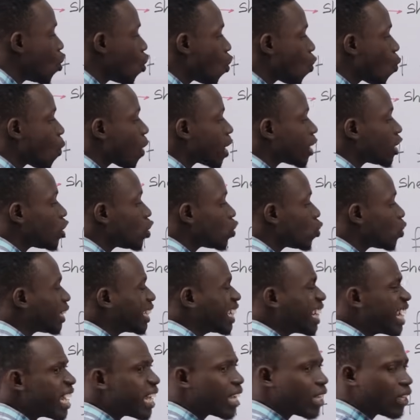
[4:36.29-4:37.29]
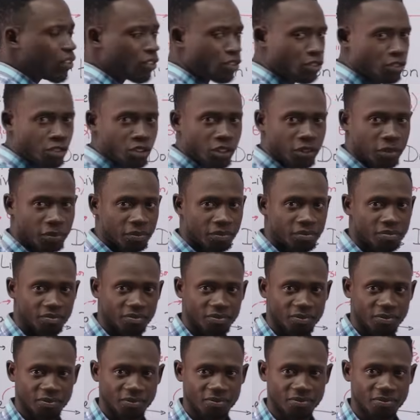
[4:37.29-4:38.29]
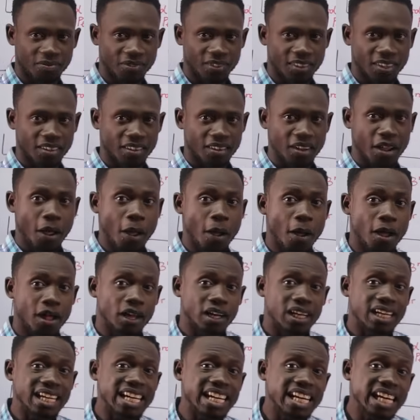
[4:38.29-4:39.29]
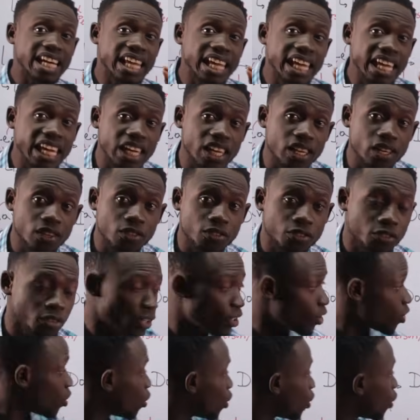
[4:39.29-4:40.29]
when you leave. Leave.